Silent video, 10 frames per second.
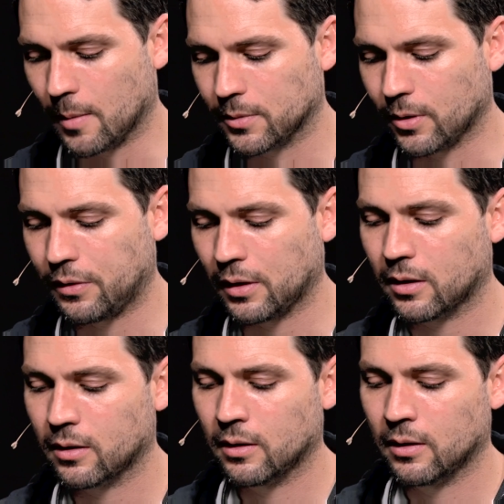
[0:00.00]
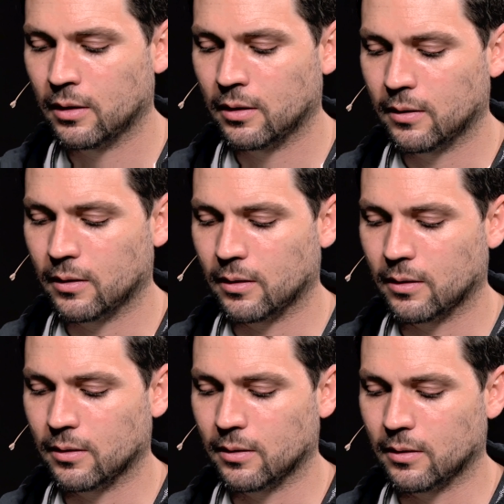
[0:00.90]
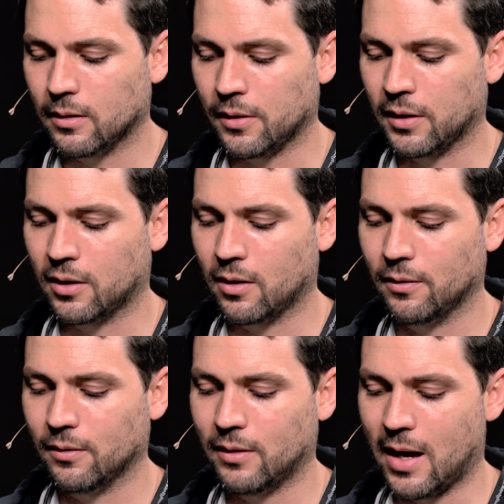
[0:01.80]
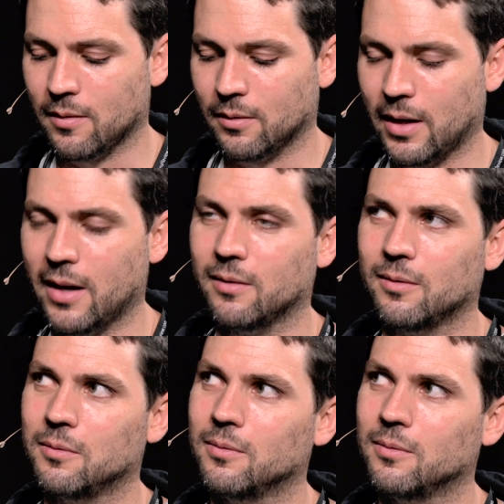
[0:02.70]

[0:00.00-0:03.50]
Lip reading: So I think that